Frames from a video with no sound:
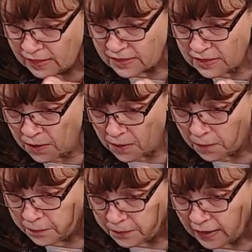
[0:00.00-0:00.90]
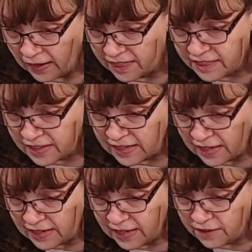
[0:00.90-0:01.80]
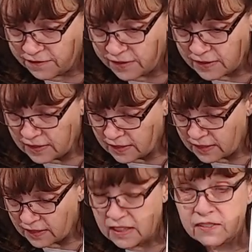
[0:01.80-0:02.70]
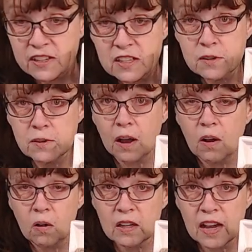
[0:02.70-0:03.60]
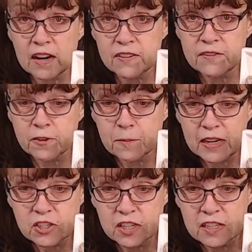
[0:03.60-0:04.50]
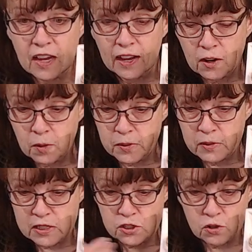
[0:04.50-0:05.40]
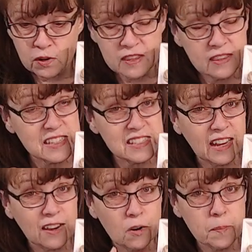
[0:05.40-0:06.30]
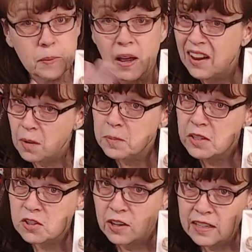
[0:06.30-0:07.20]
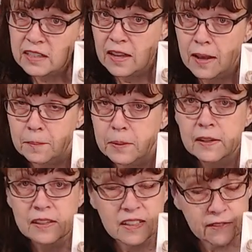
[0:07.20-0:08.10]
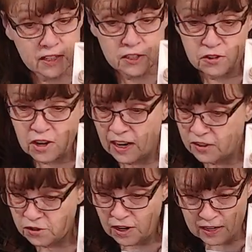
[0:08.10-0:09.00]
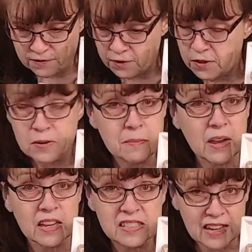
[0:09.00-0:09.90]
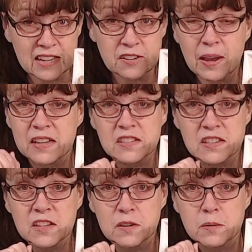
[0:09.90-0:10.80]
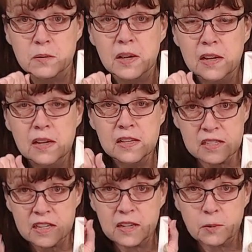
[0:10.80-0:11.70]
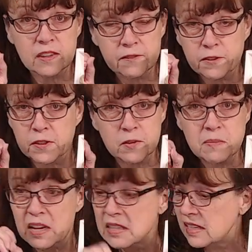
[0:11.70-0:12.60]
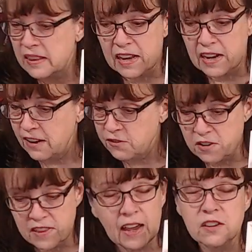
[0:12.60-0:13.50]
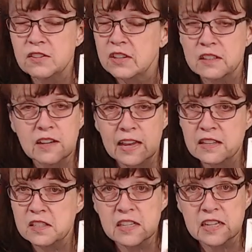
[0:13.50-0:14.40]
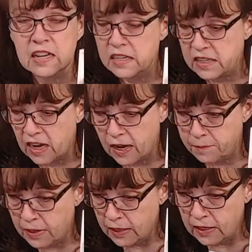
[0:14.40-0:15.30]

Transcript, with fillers: So I think I have given you a whole lot of information. I hope you enjoyed this. I hope I hope you'll join club. Give it a try. Try it for three months. They do ask that you stick with it for three months, and then after that, you can cancel at any time.